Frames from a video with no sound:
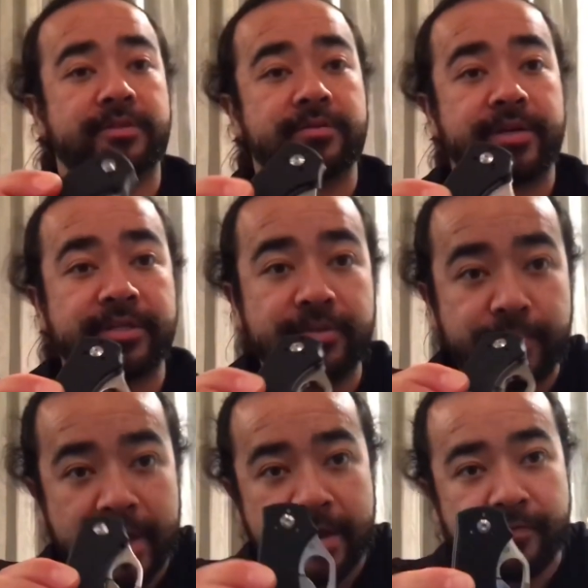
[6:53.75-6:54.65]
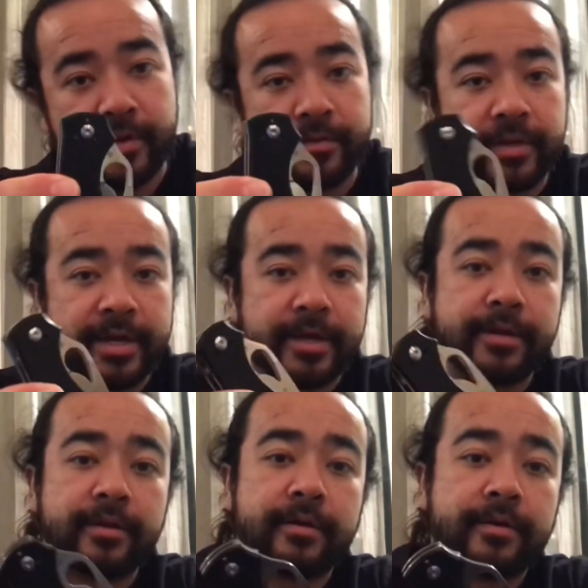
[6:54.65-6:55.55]
so I guess you pay for what you
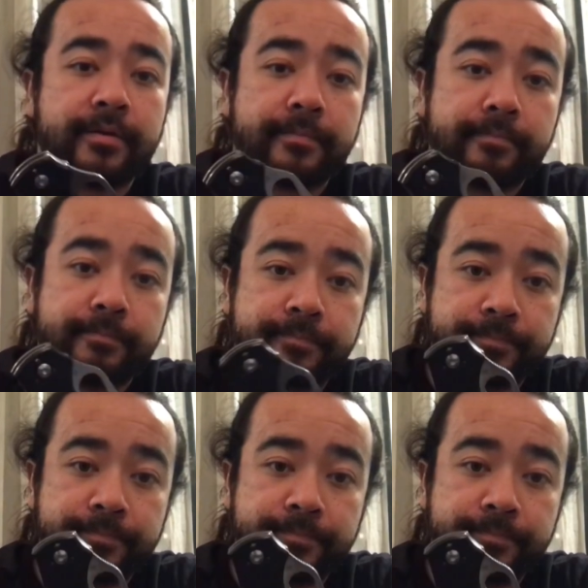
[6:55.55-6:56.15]
get. Or